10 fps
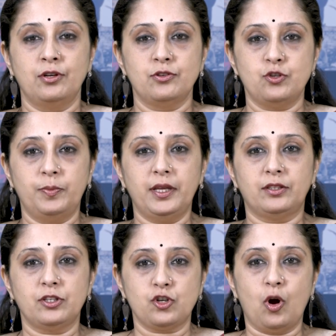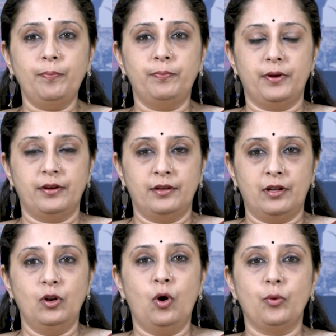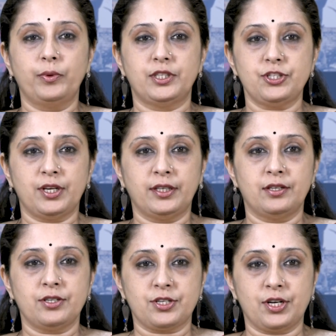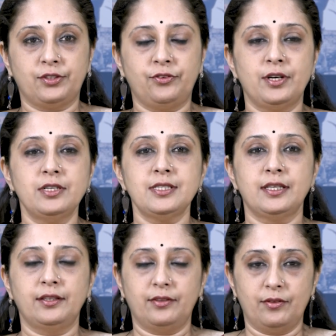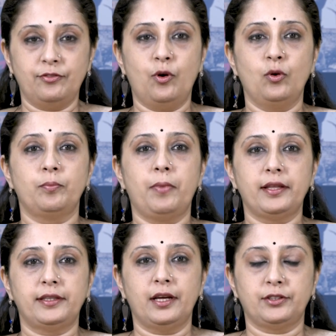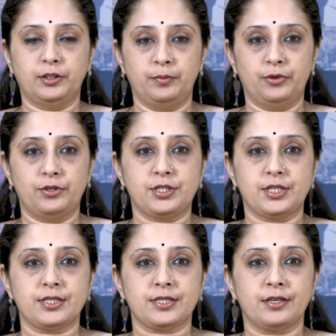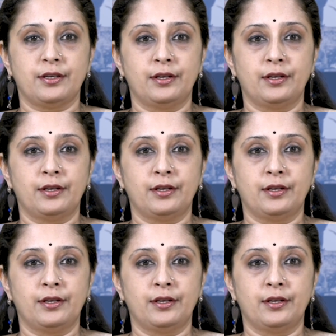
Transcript: to be at the top along with the Kshatriyas and followed by the other communities.